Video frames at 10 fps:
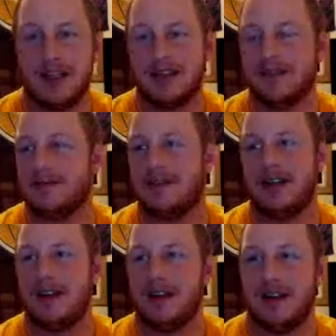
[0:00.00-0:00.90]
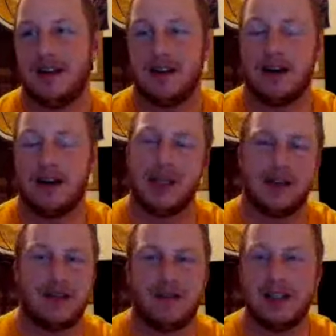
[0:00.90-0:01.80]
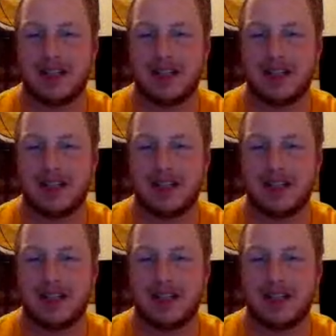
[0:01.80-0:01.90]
and. No, I mean,